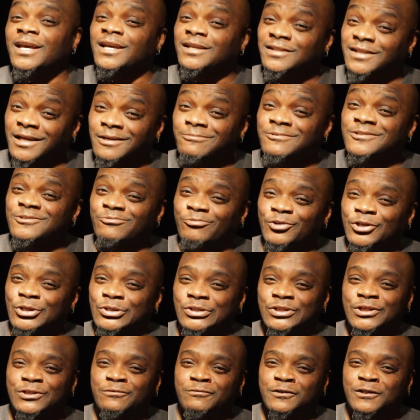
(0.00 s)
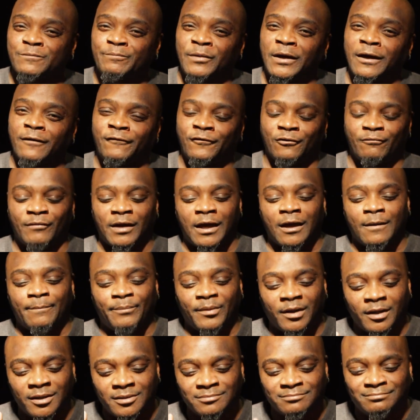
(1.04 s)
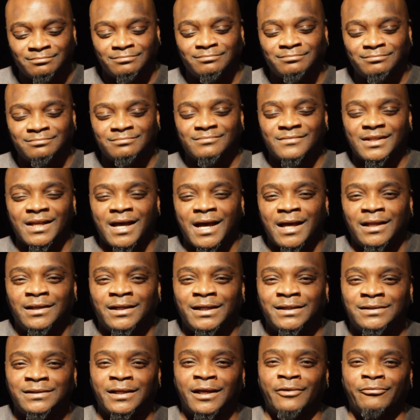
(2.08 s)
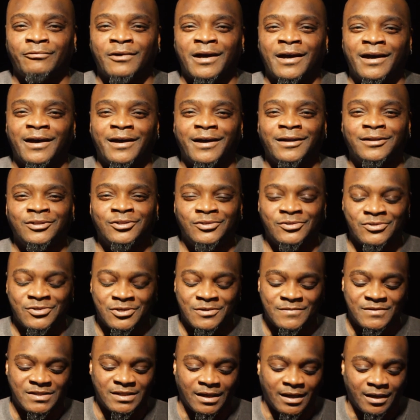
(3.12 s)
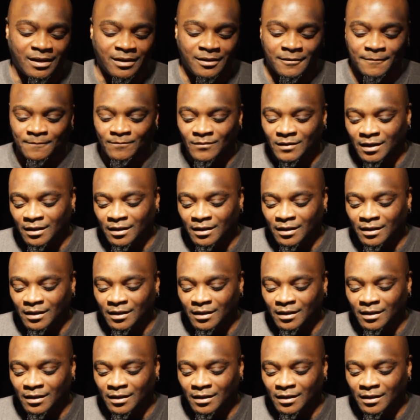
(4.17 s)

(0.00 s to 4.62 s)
That was real disrespectful, man, but I let that ride, you know what I'm saying?